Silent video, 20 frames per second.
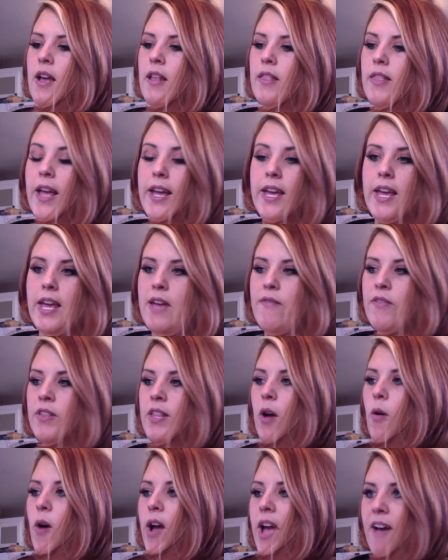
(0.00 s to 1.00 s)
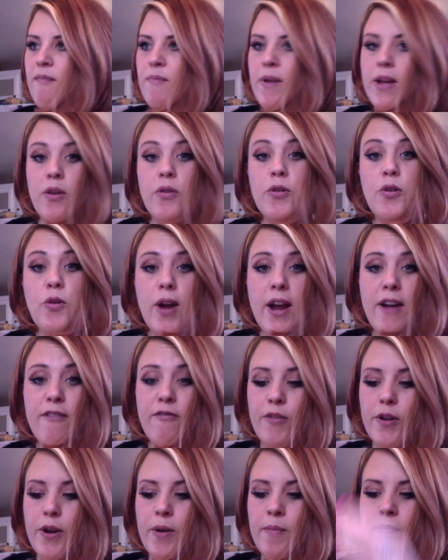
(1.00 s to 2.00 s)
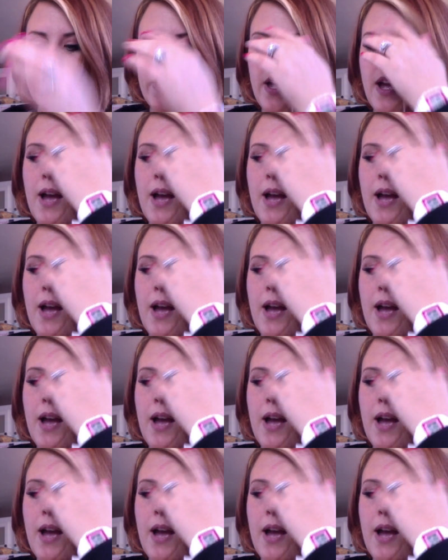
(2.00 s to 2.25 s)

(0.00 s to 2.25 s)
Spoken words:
like even though I have my own craft room,